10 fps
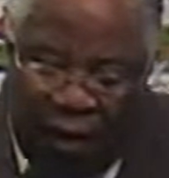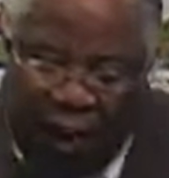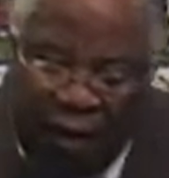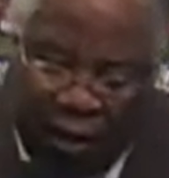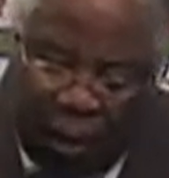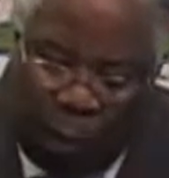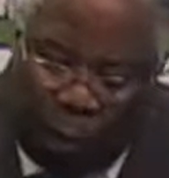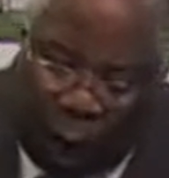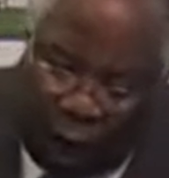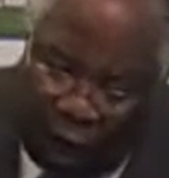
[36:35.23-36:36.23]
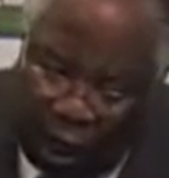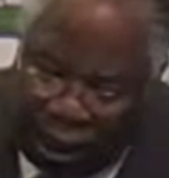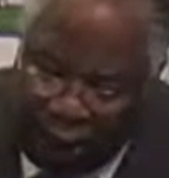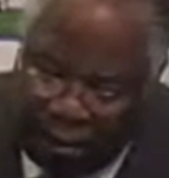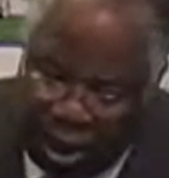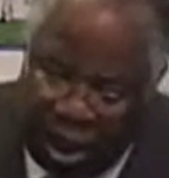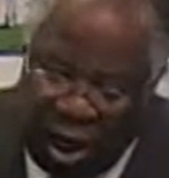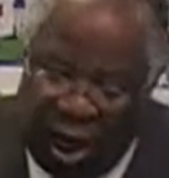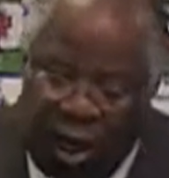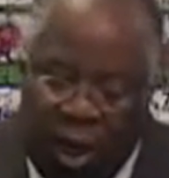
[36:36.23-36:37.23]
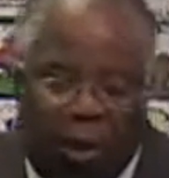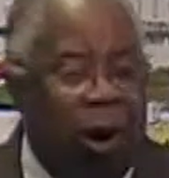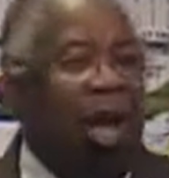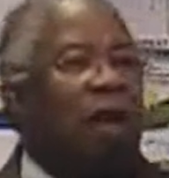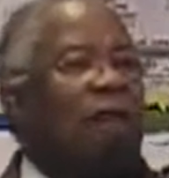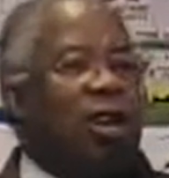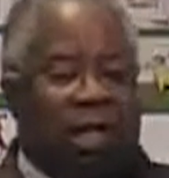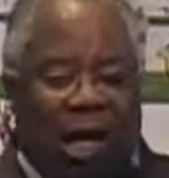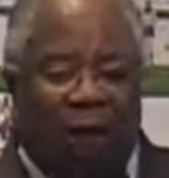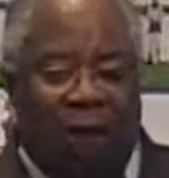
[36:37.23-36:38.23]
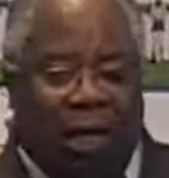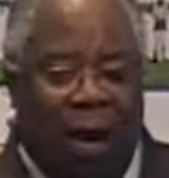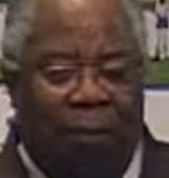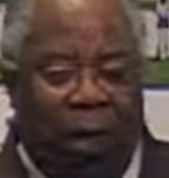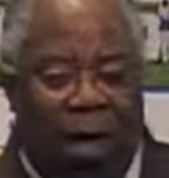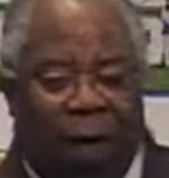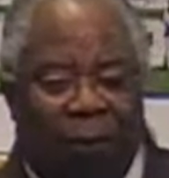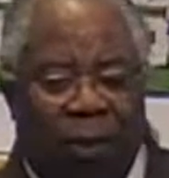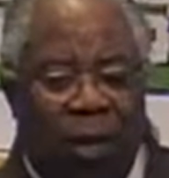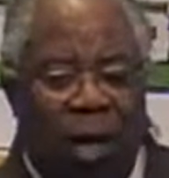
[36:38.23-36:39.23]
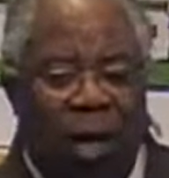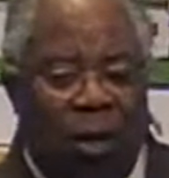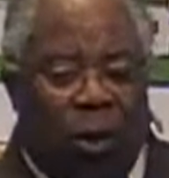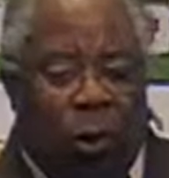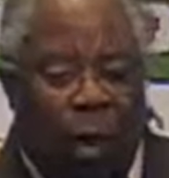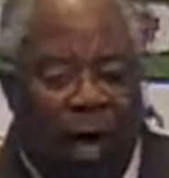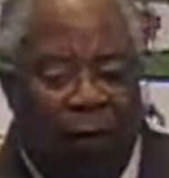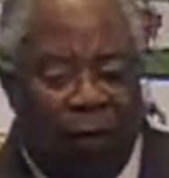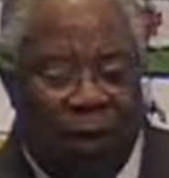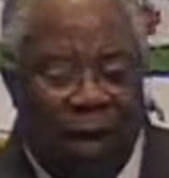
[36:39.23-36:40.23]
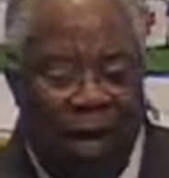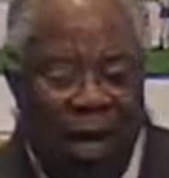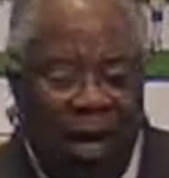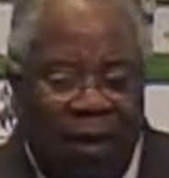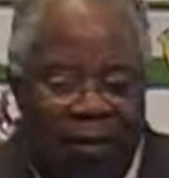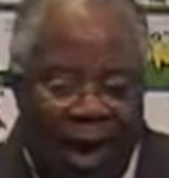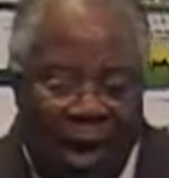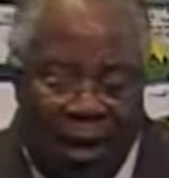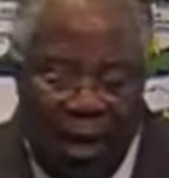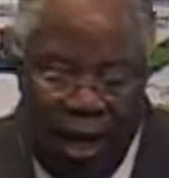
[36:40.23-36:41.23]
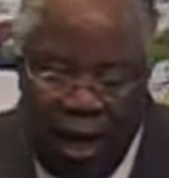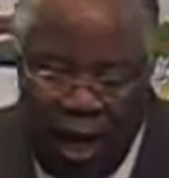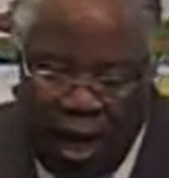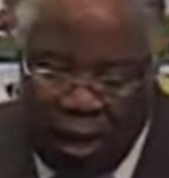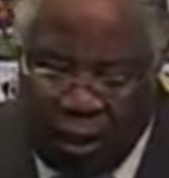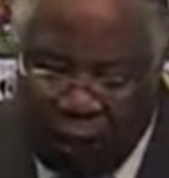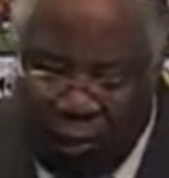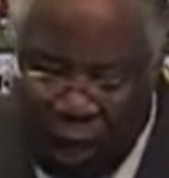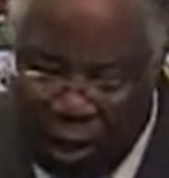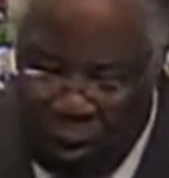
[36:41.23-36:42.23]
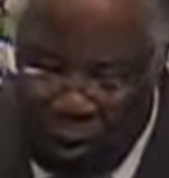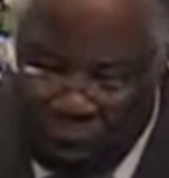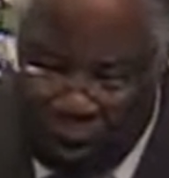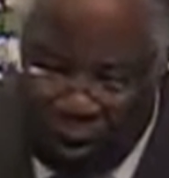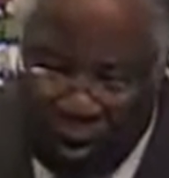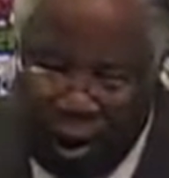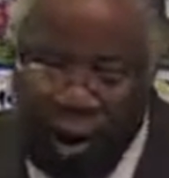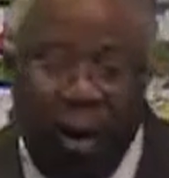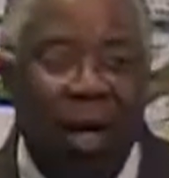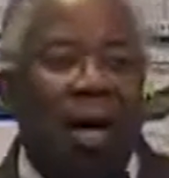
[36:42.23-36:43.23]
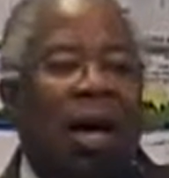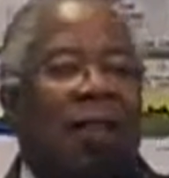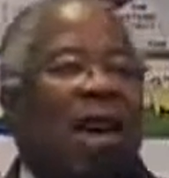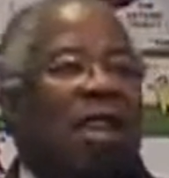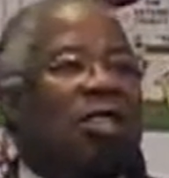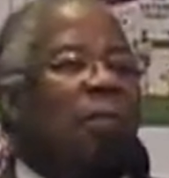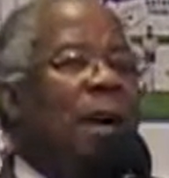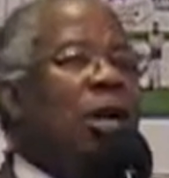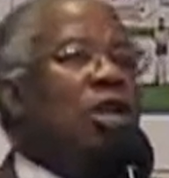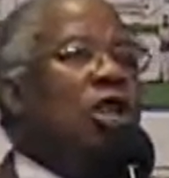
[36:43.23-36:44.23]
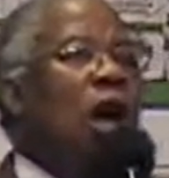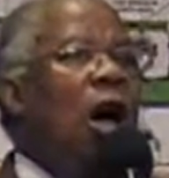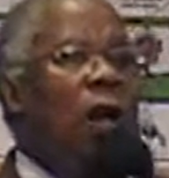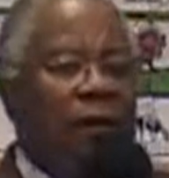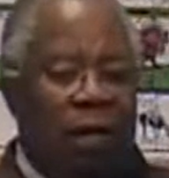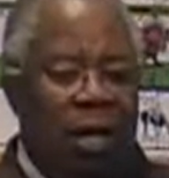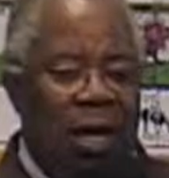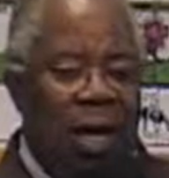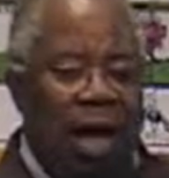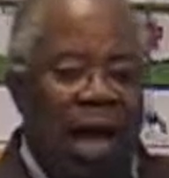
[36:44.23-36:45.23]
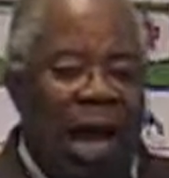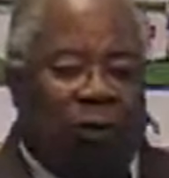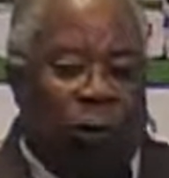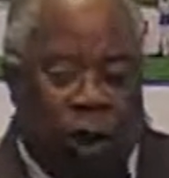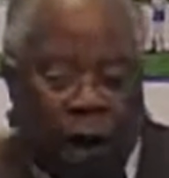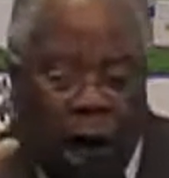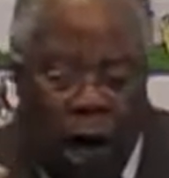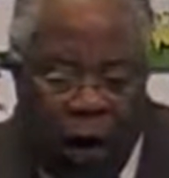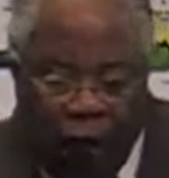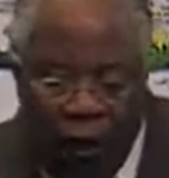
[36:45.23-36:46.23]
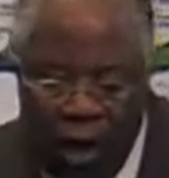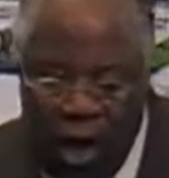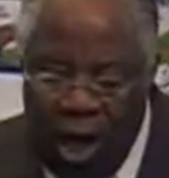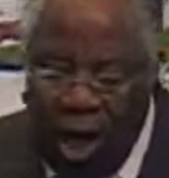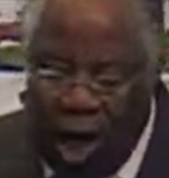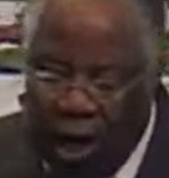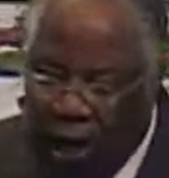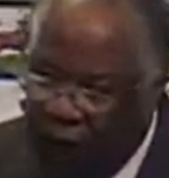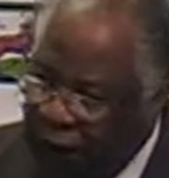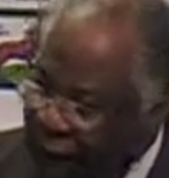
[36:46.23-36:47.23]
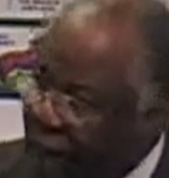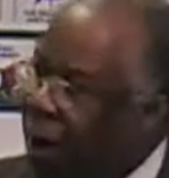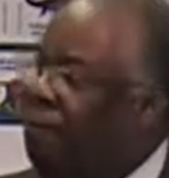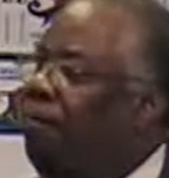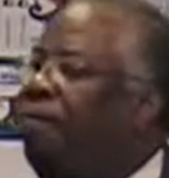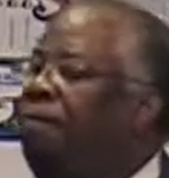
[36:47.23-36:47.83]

Then there's a world in chapter three and verse seven, the same book, to twelve. That is present world. That's to be dissolved. It's reserved unto fire.